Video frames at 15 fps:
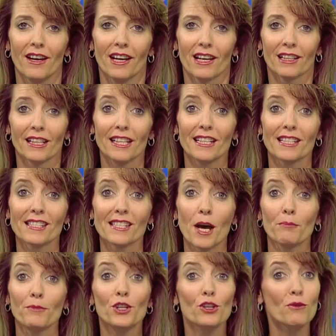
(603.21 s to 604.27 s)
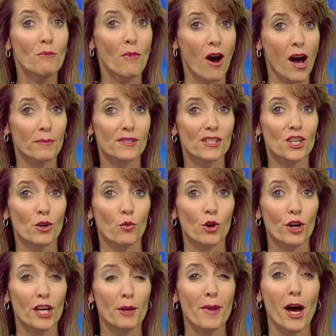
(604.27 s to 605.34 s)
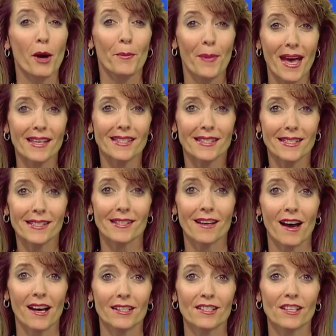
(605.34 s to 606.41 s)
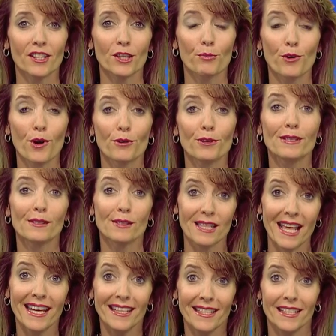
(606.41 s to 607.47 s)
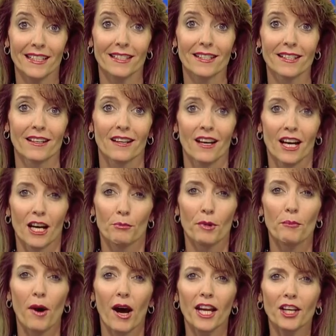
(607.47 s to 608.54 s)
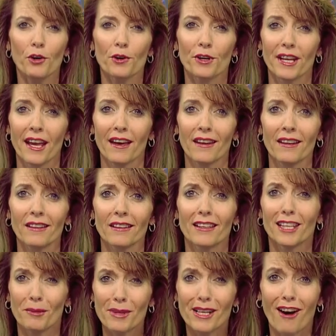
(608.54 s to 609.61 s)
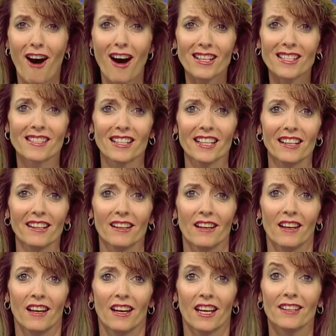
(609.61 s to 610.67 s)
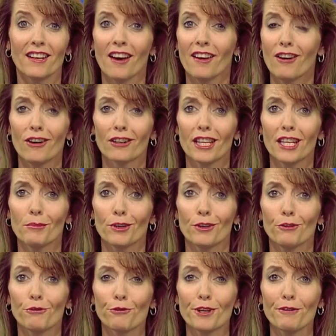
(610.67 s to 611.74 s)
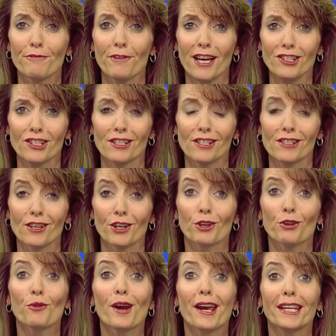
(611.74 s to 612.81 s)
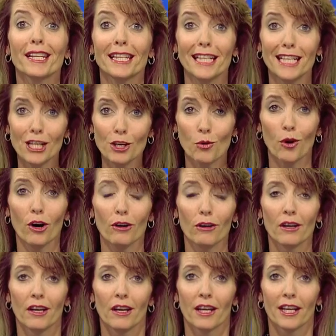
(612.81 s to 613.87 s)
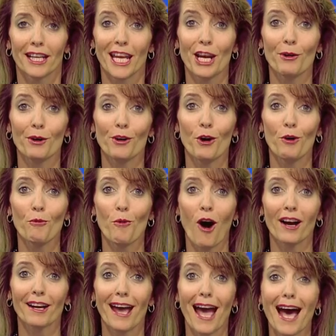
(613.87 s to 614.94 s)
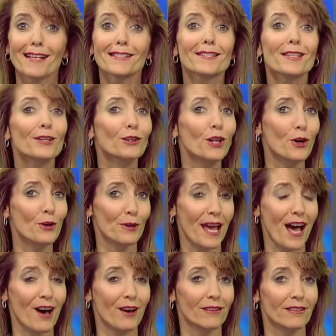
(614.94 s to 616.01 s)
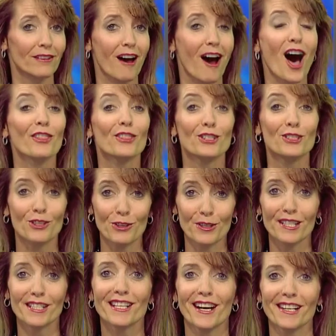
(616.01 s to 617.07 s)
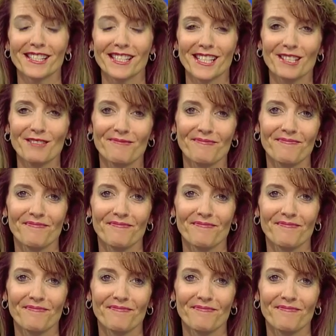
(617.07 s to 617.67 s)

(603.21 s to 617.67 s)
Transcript: leading some new moms to worry about pesticides on the produce they eat. But buying organic can be costly, and not all chemical-free veggies are created equal. Karen Owak has the lowdown on the Dirty Dozen.